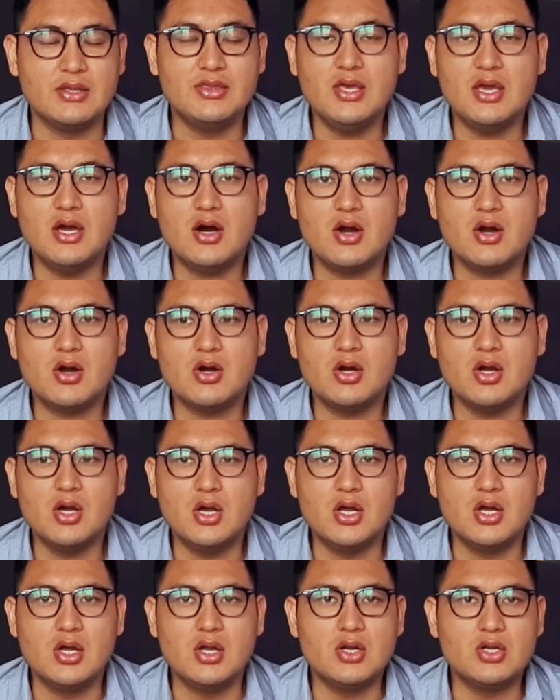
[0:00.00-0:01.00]
they are
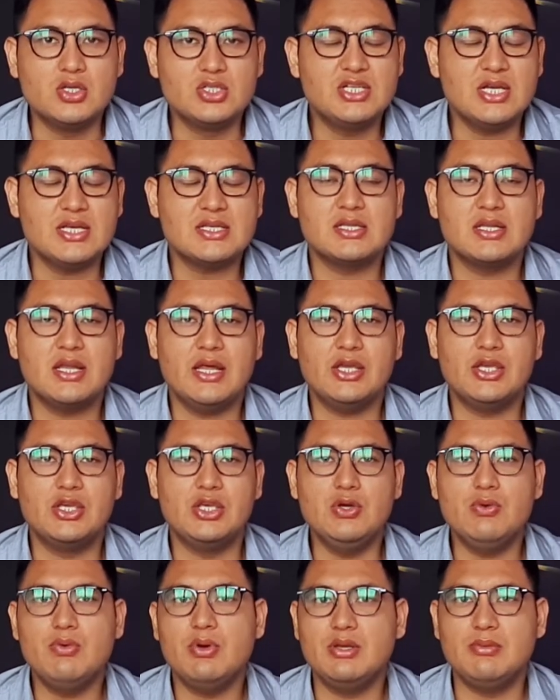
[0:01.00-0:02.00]
just like
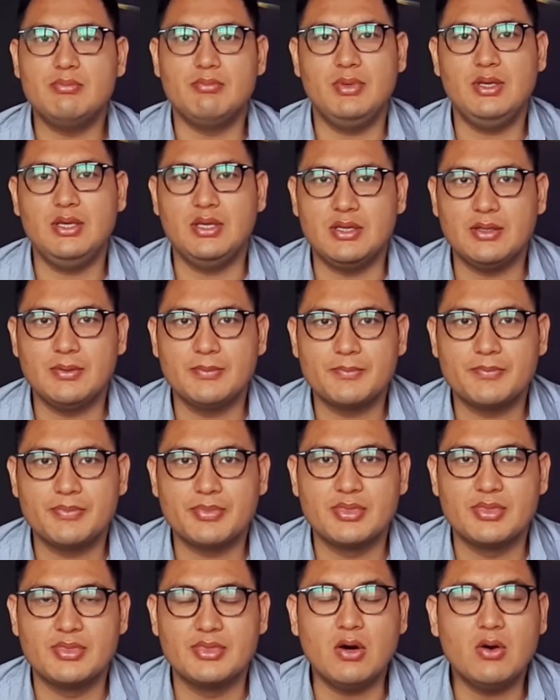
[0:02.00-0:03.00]
you and me.
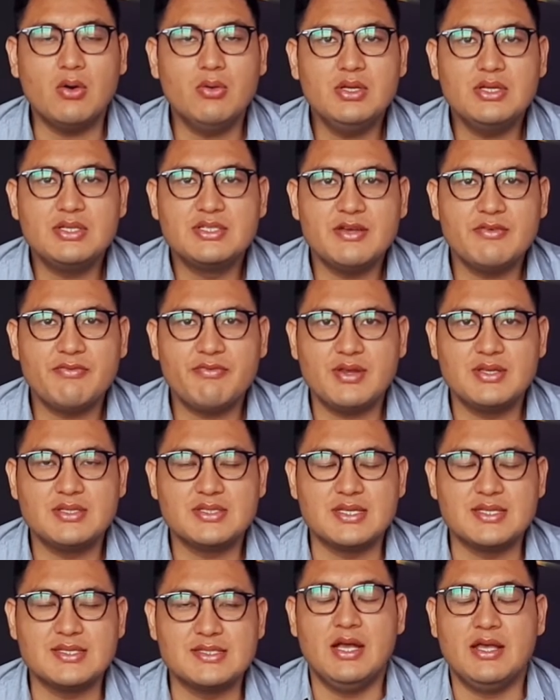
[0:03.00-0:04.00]
The only
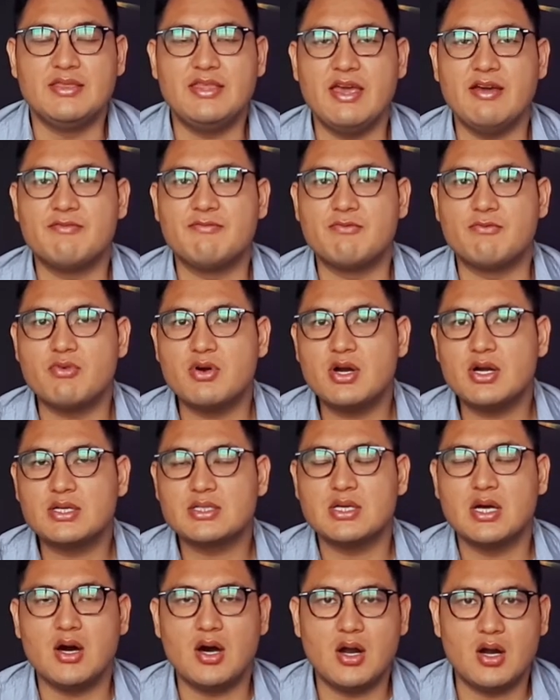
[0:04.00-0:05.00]
difference is they have worked
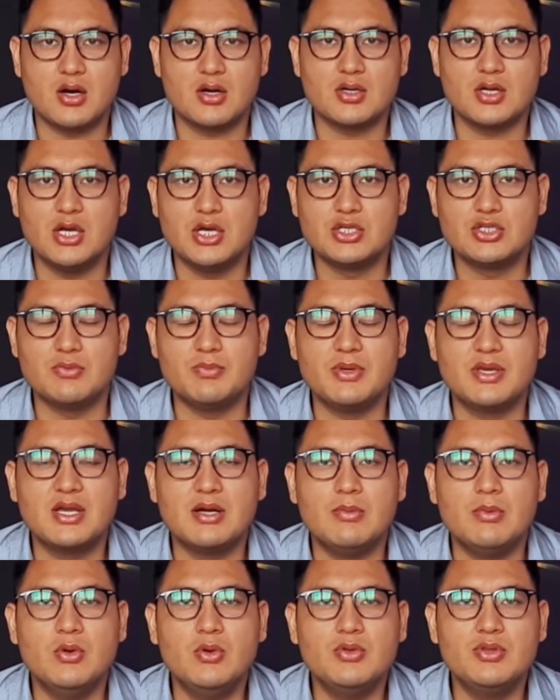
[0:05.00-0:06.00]
hard to
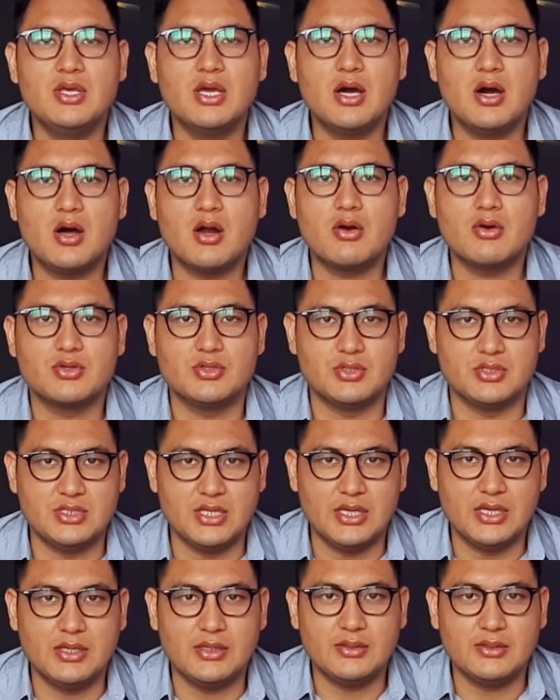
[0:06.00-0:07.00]
become who they are today.